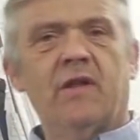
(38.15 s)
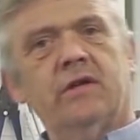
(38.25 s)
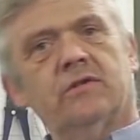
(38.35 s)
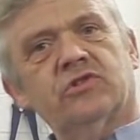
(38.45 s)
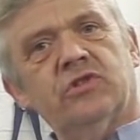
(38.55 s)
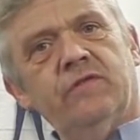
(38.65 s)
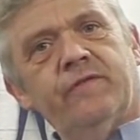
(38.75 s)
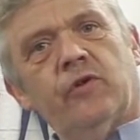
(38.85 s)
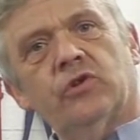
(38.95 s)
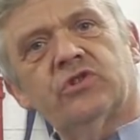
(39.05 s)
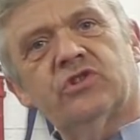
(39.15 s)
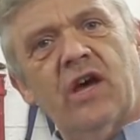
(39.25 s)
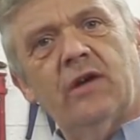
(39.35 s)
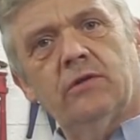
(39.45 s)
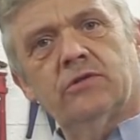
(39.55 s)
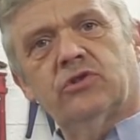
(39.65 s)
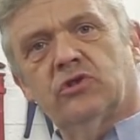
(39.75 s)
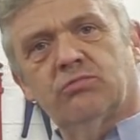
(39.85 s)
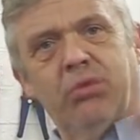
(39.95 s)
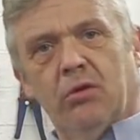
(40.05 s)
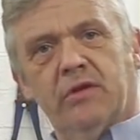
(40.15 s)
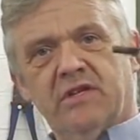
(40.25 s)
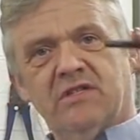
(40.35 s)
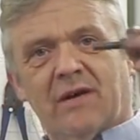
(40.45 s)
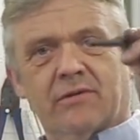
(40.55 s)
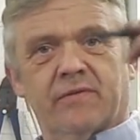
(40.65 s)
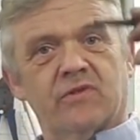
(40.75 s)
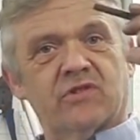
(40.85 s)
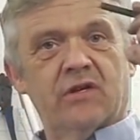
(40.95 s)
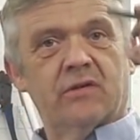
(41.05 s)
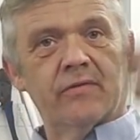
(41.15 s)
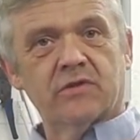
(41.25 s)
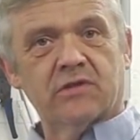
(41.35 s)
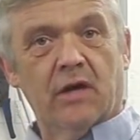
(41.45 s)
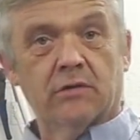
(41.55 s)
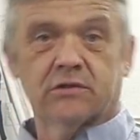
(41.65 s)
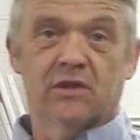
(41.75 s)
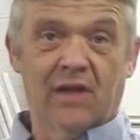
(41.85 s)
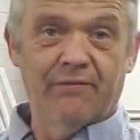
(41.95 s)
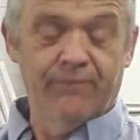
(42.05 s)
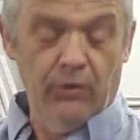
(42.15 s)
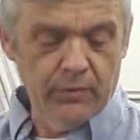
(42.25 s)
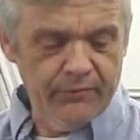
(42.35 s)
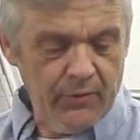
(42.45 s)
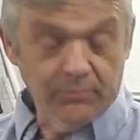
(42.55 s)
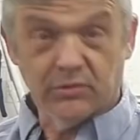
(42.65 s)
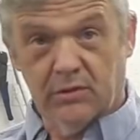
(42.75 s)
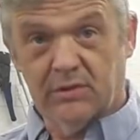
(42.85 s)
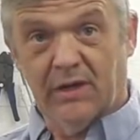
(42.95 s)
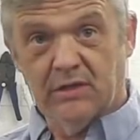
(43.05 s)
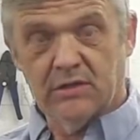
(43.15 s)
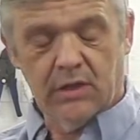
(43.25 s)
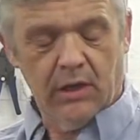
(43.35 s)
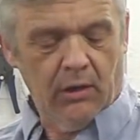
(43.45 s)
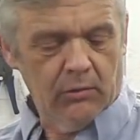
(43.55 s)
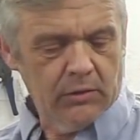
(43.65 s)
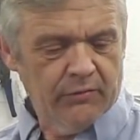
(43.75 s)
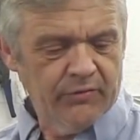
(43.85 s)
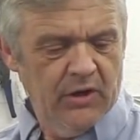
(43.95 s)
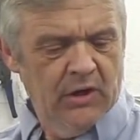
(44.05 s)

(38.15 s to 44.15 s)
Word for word: there you'll see four cells just pull these out of the center of the cells and you'll have four of them so they're dead easy to get hold of.